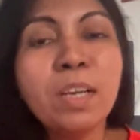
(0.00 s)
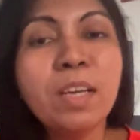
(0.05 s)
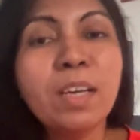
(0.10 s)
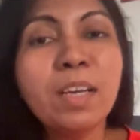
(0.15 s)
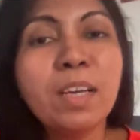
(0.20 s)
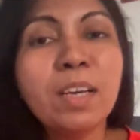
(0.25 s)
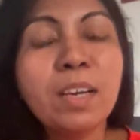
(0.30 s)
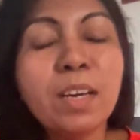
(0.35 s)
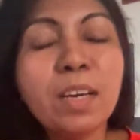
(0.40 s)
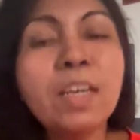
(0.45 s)

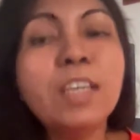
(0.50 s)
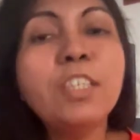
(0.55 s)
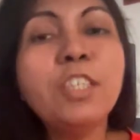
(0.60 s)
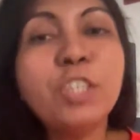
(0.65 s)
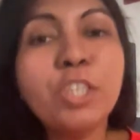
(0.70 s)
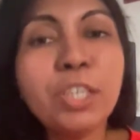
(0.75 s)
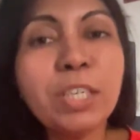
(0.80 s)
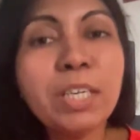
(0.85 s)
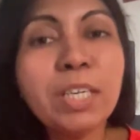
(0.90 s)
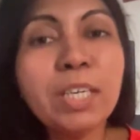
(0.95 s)
her
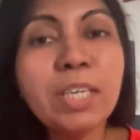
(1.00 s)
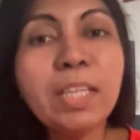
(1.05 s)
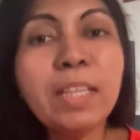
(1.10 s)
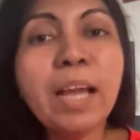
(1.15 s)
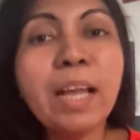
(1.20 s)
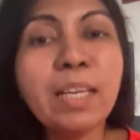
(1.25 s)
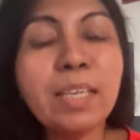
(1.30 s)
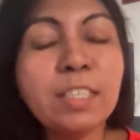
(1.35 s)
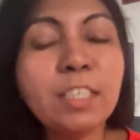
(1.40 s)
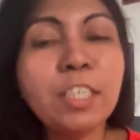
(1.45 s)
journey
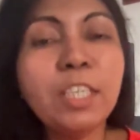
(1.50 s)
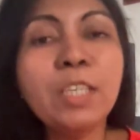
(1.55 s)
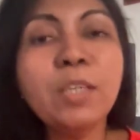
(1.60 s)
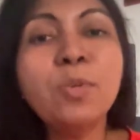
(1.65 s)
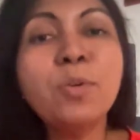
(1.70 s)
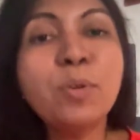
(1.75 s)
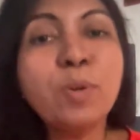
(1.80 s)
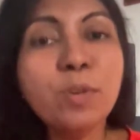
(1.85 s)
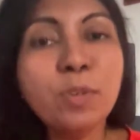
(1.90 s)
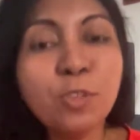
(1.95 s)
that she
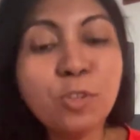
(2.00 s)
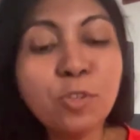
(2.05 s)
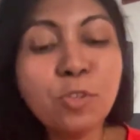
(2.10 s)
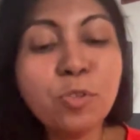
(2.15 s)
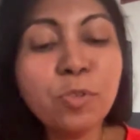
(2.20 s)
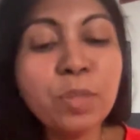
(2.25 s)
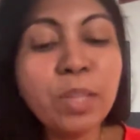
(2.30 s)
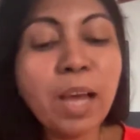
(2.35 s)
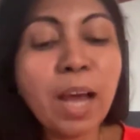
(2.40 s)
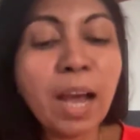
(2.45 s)
goes
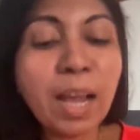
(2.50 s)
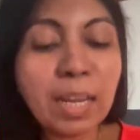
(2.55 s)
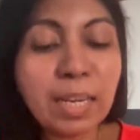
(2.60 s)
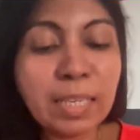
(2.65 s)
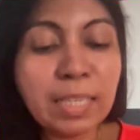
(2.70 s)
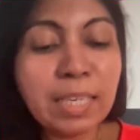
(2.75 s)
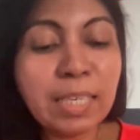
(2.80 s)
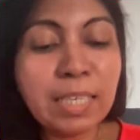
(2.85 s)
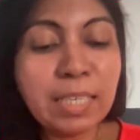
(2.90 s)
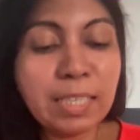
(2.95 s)
through the
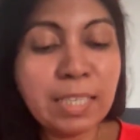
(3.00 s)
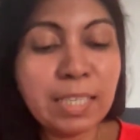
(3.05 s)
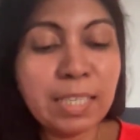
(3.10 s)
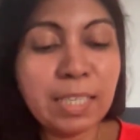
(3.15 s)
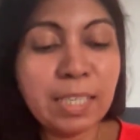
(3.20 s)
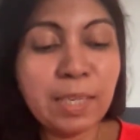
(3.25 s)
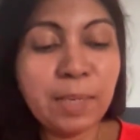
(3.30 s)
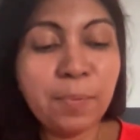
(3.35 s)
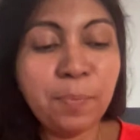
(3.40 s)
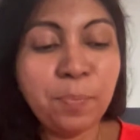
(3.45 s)

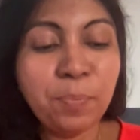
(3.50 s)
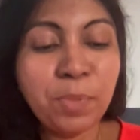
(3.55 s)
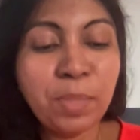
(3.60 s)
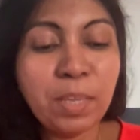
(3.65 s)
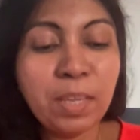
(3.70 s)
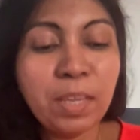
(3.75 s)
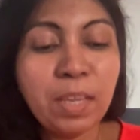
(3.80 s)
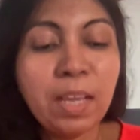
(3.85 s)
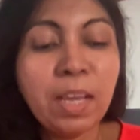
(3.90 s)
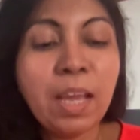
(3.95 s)
identity.
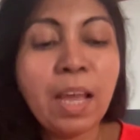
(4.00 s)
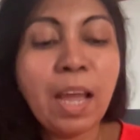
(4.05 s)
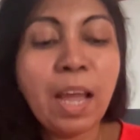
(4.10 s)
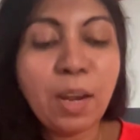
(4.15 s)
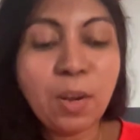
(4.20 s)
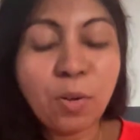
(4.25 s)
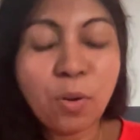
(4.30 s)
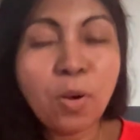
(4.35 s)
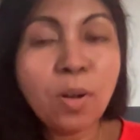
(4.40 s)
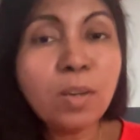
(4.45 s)

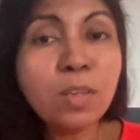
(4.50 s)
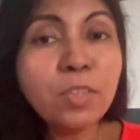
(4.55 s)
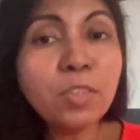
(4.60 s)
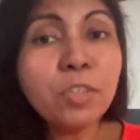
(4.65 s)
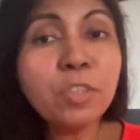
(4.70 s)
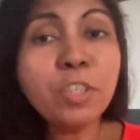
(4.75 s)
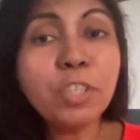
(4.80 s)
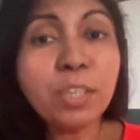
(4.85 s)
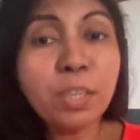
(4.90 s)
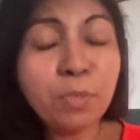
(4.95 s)
And
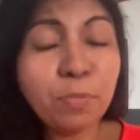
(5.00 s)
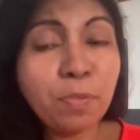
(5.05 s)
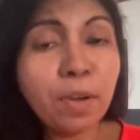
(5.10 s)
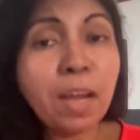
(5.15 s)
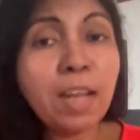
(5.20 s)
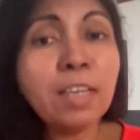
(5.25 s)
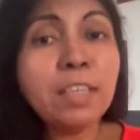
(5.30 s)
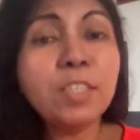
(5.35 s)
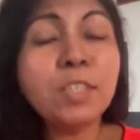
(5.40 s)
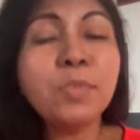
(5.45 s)
also she
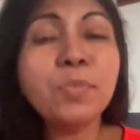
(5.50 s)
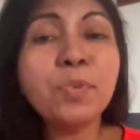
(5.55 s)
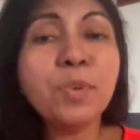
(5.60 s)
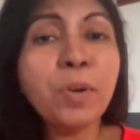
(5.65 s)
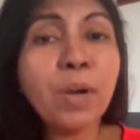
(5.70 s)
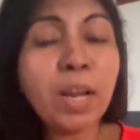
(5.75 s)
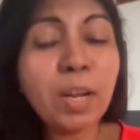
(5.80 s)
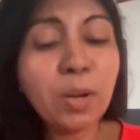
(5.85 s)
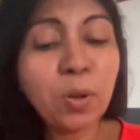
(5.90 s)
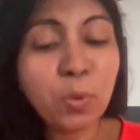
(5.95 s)
fights
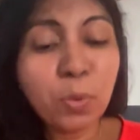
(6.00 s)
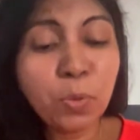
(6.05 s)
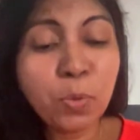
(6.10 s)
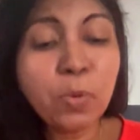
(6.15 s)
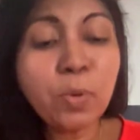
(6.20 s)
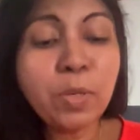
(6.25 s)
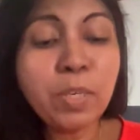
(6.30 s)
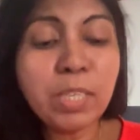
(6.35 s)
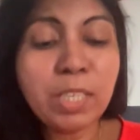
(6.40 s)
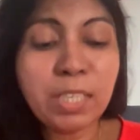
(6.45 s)
for an
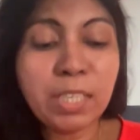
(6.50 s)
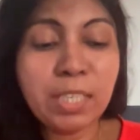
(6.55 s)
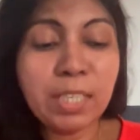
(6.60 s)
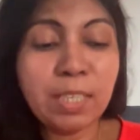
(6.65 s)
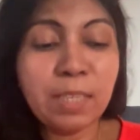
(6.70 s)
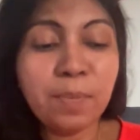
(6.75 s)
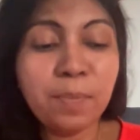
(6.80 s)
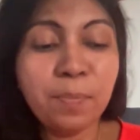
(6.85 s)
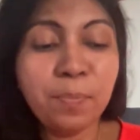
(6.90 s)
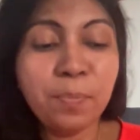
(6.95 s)
authority,
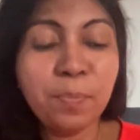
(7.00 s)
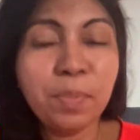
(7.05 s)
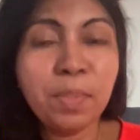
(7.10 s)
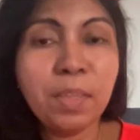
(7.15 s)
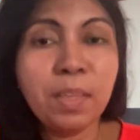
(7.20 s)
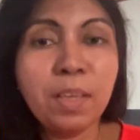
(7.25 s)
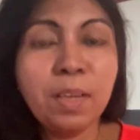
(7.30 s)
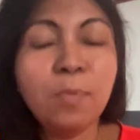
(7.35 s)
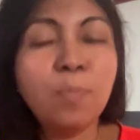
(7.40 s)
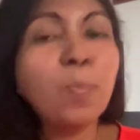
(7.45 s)

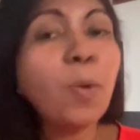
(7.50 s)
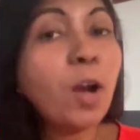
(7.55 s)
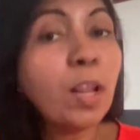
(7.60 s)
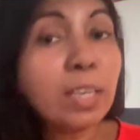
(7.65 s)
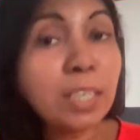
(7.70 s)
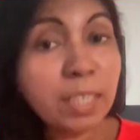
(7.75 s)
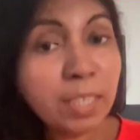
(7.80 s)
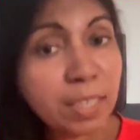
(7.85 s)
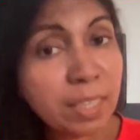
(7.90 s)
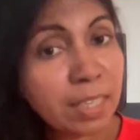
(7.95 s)

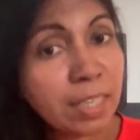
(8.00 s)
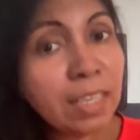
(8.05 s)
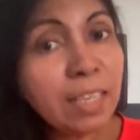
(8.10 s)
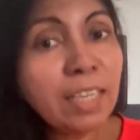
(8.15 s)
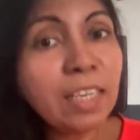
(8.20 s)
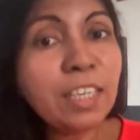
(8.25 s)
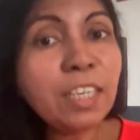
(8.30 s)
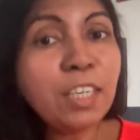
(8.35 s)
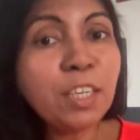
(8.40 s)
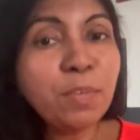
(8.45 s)
political
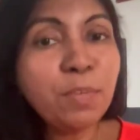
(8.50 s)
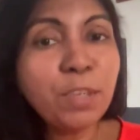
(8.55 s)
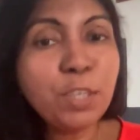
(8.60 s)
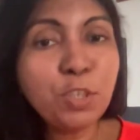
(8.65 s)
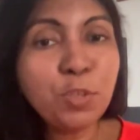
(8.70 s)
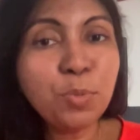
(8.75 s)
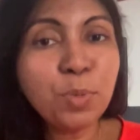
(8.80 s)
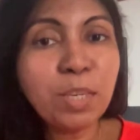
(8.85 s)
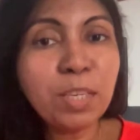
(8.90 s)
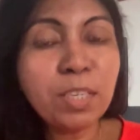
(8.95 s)

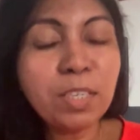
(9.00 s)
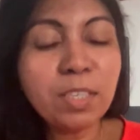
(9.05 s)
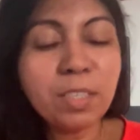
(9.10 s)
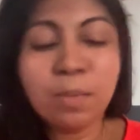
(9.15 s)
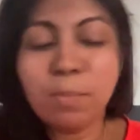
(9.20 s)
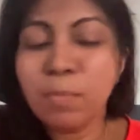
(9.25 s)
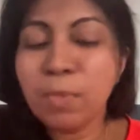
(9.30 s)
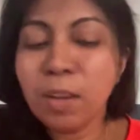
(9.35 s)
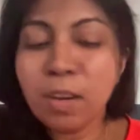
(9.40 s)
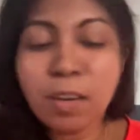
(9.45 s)

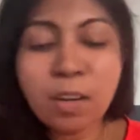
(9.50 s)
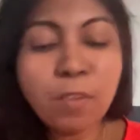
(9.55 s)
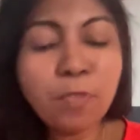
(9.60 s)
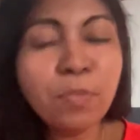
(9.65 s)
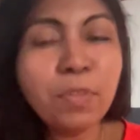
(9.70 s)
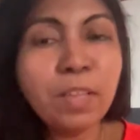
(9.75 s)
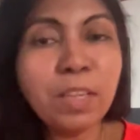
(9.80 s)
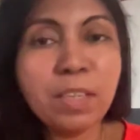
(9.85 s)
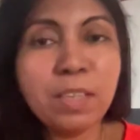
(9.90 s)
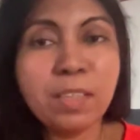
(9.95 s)
individualism, lot of
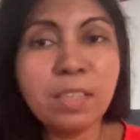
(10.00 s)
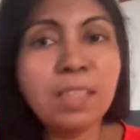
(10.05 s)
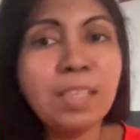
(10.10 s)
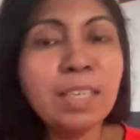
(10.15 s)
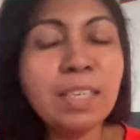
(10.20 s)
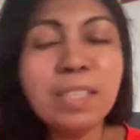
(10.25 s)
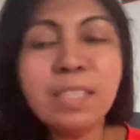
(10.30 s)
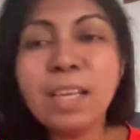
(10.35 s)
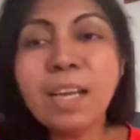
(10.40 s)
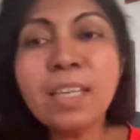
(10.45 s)
things.
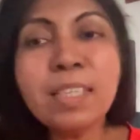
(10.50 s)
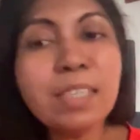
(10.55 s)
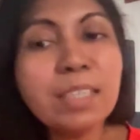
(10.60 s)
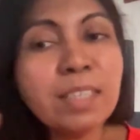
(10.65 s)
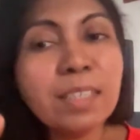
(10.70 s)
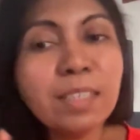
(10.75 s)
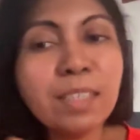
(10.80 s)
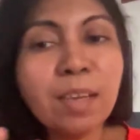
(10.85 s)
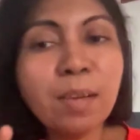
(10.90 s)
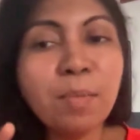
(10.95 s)
These are
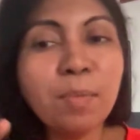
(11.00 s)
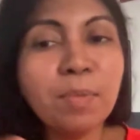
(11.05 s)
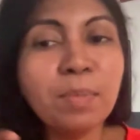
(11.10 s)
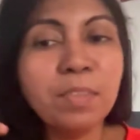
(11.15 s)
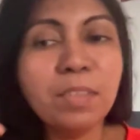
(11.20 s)
just some